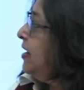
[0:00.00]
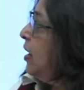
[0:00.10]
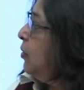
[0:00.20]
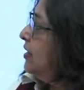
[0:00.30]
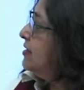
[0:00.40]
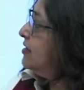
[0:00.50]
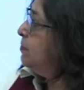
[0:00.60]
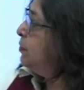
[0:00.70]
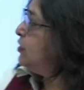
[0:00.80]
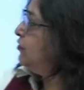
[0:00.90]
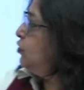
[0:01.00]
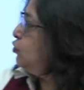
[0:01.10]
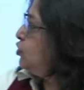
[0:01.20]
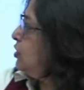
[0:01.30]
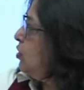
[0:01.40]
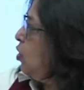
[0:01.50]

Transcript: Now, simple diffusion,